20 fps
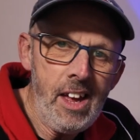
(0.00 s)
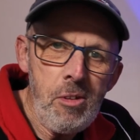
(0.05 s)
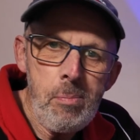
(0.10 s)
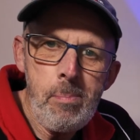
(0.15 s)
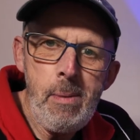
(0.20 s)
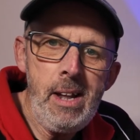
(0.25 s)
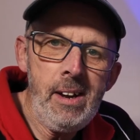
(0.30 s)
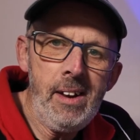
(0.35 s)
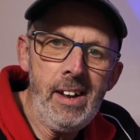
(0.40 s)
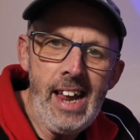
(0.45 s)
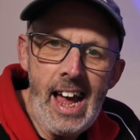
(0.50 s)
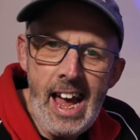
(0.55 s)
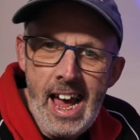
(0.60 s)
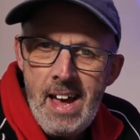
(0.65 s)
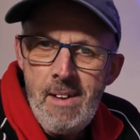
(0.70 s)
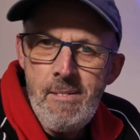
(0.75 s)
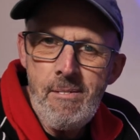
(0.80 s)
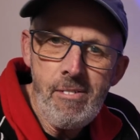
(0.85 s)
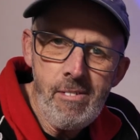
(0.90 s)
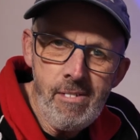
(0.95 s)
He's been on
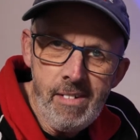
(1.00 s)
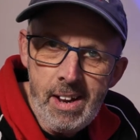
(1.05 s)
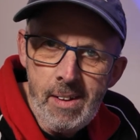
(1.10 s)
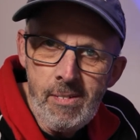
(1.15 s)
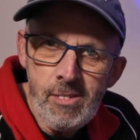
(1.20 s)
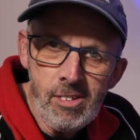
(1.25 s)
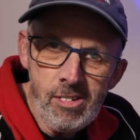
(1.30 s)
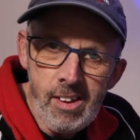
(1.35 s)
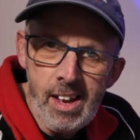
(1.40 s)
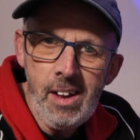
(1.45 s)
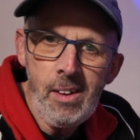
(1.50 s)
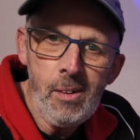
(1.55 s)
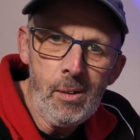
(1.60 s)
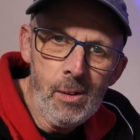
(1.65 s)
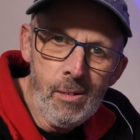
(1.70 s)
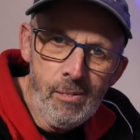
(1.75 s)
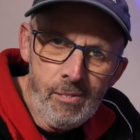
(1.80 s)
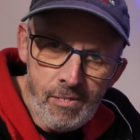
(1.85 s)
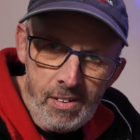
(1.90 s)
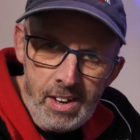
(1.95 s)
every
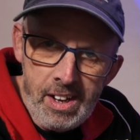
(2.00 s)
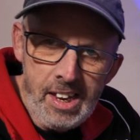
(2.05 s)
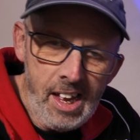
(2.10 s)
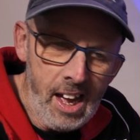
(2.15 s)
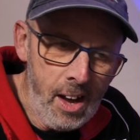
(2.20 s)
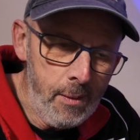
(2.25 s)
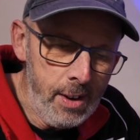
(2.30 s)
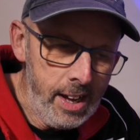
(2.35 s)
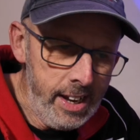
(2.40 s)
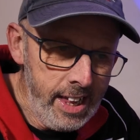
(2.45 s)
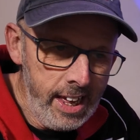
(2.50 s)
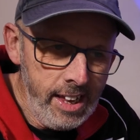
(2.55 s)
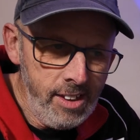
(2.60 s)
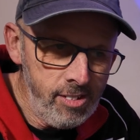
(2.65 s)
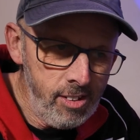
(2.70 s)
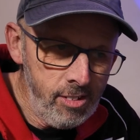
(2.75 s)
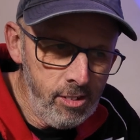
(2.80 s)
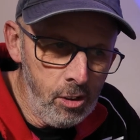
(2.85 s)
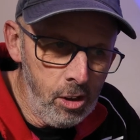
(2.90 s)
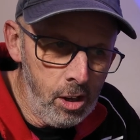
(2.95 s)
single video, and
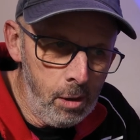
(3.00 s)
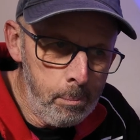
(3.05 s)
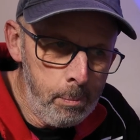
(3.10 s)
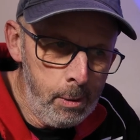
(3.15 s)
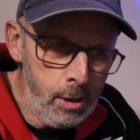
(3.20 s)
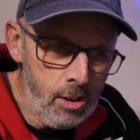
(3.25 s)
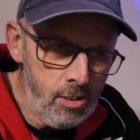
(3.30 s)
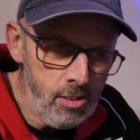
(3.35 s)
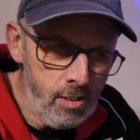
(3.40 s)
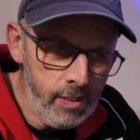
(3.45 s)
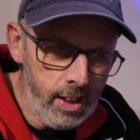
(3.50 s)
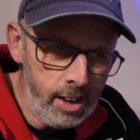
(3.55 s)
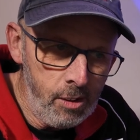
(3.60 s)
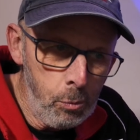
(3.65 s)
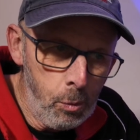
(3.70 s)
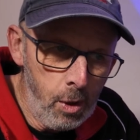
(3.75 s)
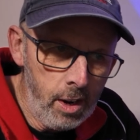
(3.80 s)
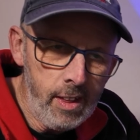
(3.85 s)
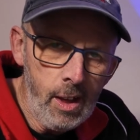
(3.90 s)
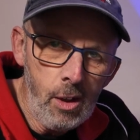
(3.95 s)
he's the sort of person
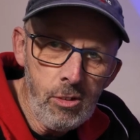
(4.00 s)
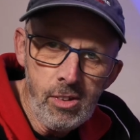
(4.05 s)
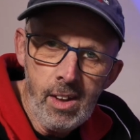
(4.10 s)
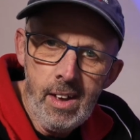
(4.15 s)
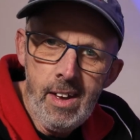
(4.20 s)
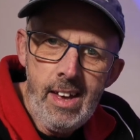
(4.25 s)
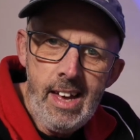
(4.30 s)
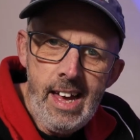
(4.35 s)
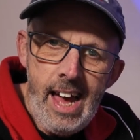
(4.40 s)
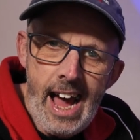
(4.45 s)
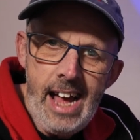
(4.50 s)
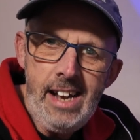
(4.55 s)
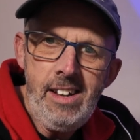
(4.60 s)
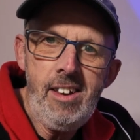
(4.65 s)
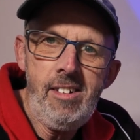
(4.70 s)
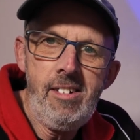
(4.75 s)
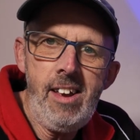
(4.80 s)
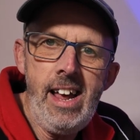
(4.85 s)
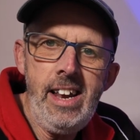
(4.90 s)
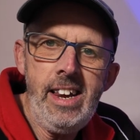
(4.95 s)
that's one of those
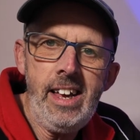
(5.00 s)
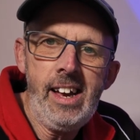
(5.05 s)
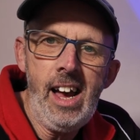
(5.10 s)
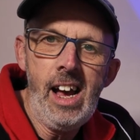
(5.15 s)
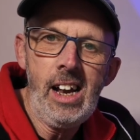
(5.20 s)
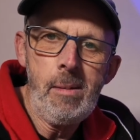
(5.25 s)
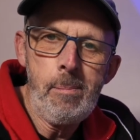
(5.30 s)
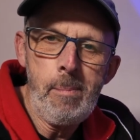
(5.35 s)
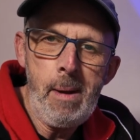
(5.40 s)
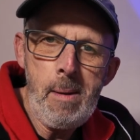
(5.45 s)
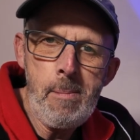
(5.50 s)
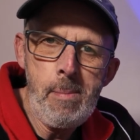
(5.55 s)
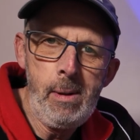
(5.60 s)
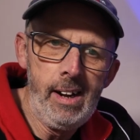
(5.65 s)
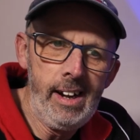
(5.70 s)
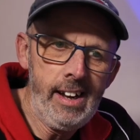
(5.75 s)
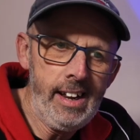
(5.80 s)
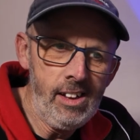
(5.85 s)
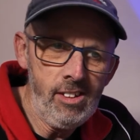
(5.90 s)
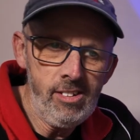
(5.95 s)
entertaining kind of
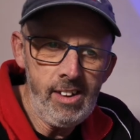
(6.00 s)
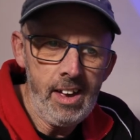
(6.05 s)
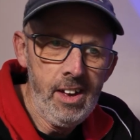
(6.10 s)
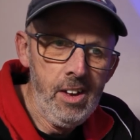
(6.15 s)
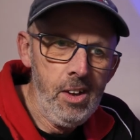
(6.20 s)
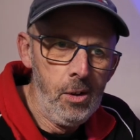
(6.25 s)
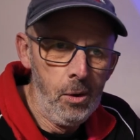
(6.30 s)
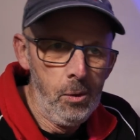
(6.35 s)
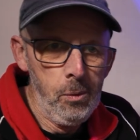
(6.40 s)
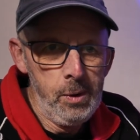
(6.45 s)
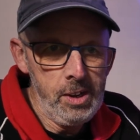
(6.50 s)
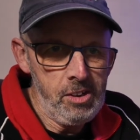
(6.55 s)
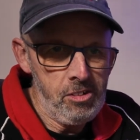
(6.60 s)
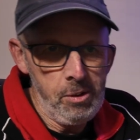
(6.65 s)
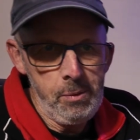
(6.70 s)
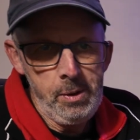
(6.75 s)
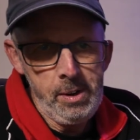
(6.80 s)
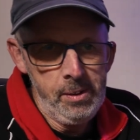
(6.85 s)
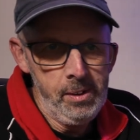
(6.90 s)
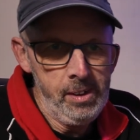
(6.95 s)
people, and he'll say, oh, it's
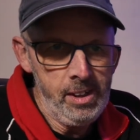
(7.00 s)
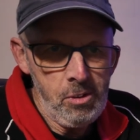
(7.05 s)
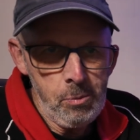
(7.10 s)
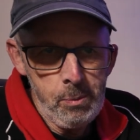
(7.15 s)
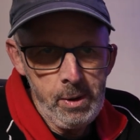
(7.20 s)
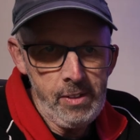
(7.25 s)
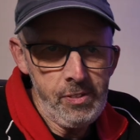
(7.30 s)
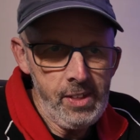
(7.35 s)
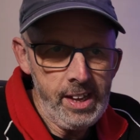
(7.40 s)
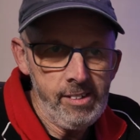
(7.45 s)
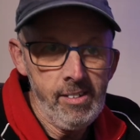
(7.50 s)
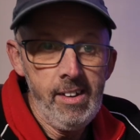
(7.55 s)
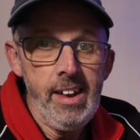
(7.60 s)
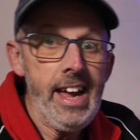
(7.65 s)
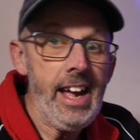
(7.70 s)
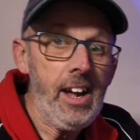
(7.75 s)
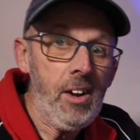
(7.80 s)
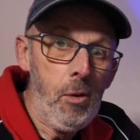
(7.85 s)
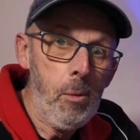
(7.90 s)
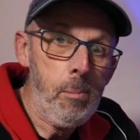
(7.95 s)
doing all these weird things,
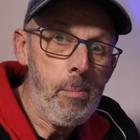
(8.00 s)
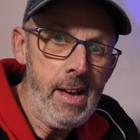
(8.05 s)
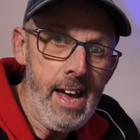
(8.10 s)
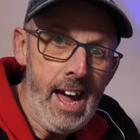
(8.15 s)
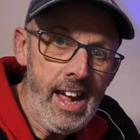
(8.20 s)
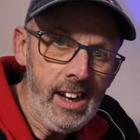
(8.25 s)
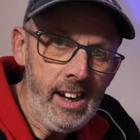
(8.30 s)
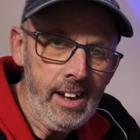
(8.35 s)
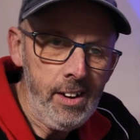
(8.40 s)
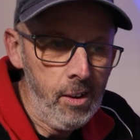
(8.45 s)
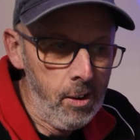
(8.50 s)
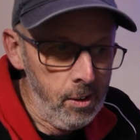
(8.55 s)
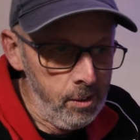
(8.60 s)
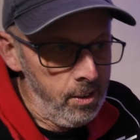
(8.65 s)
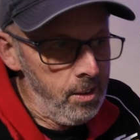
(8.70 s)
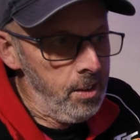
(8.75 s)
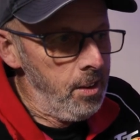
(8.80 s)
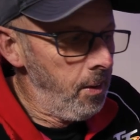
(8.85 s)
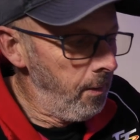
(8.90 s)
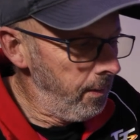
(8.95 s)
it could be alien,
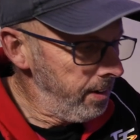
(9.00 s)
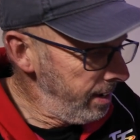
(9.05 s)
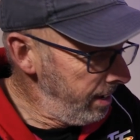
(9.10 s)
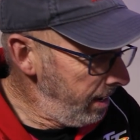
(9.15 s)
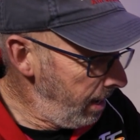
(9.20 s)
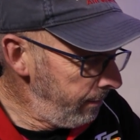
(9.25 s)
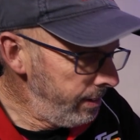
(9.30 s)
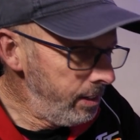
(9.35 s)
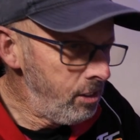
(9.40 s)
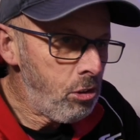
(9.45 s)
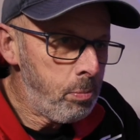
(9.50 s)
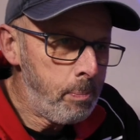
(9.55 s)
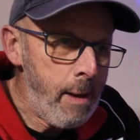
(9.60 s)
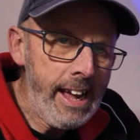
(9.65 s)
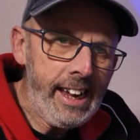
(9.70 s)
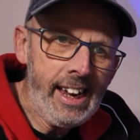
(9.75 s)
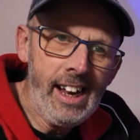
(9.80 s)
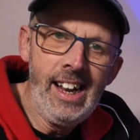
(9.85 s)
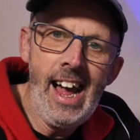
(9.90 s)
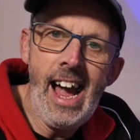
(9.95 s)
or you know, he'll
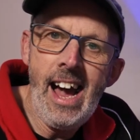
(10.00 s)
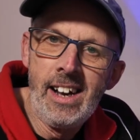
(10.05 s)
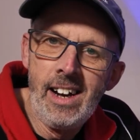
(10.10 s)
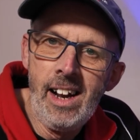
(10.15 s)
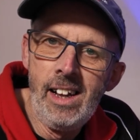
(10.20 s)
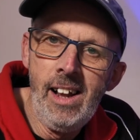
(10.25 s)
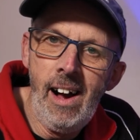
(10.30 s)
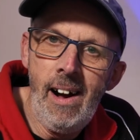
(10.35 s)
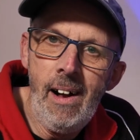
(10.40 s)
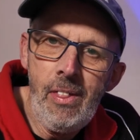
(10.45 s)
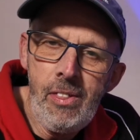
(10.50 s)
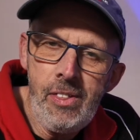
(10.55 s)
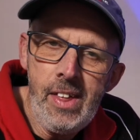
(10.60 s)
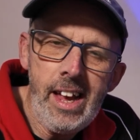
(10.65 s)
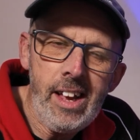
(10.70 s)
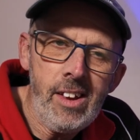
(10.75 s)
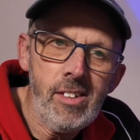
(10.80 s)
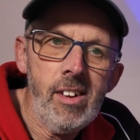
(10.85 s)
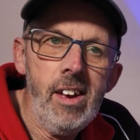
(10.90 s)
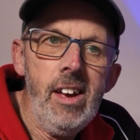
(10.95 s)
speculate on a lot of
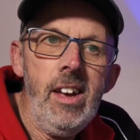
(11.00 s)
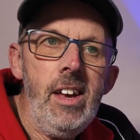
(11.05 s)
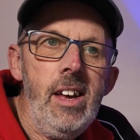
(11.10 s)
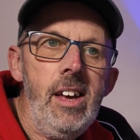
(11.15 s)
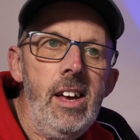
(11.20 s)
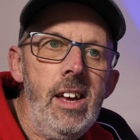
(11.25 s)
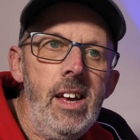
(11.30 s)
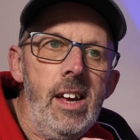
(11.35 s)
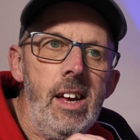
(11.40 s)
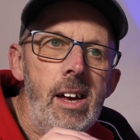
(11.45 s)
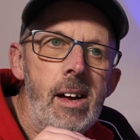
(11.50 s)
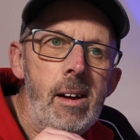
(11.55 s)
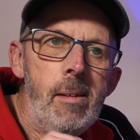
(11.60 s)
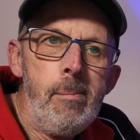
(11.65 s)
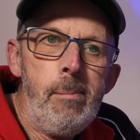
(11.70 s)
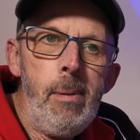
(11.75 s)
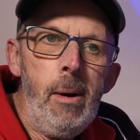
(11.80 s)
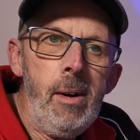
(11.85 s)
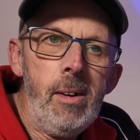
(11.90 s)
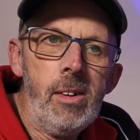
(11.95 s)
things.
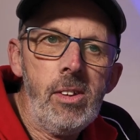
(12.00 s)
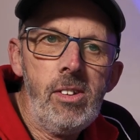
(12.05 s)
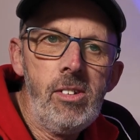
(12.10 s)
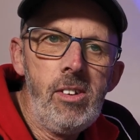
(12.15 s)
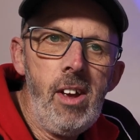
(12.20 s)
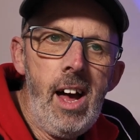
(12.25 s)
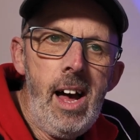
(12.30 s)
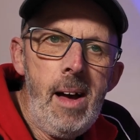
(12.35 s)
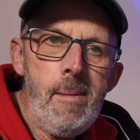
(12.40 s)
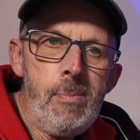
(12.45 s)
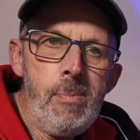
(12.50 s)
But